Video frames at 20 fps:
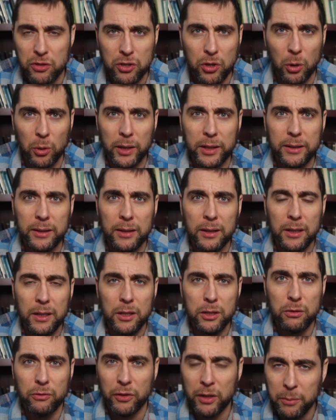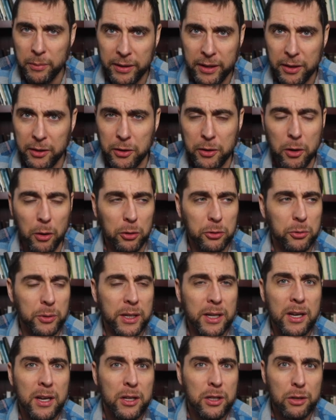stolen. You've committed
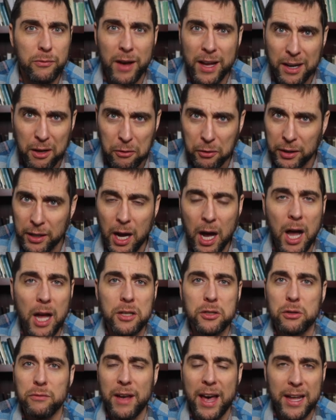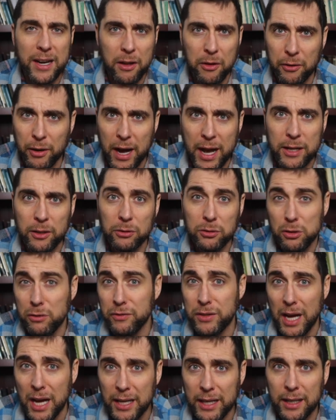adultery. You've had other gods. You've had other idols.
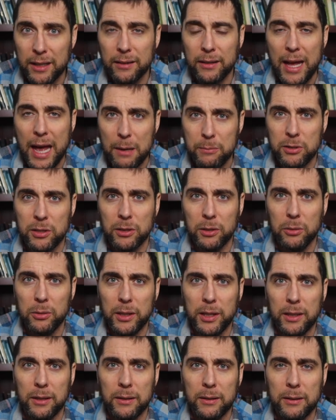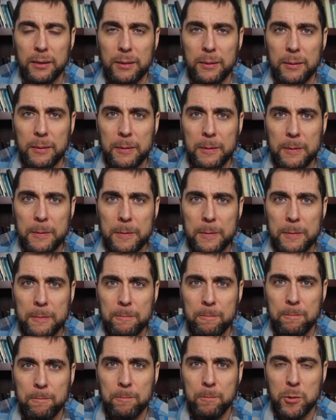You've done it. Absolutely.
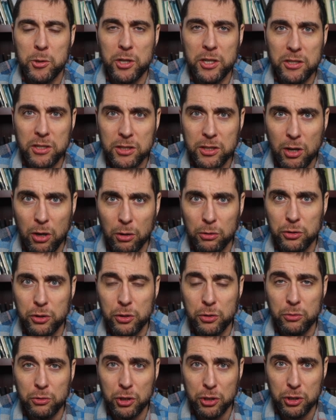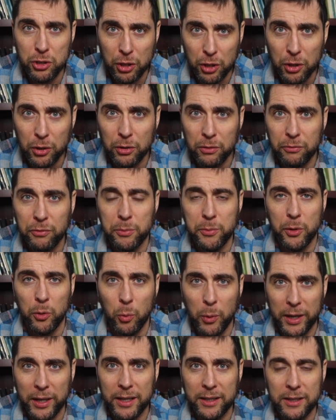Jesus calls you to turn from
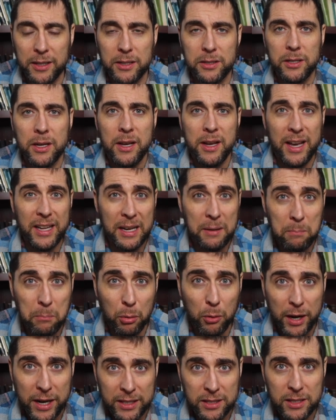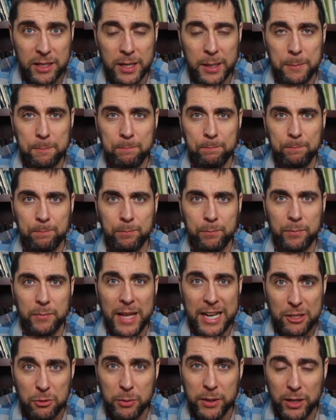your wickedness and embrace him.
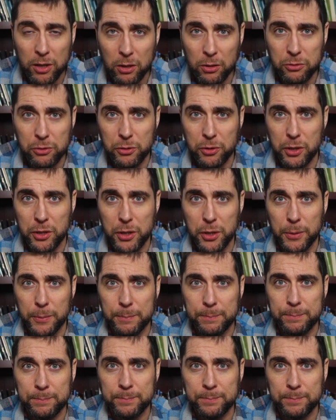That's what he calls you to do.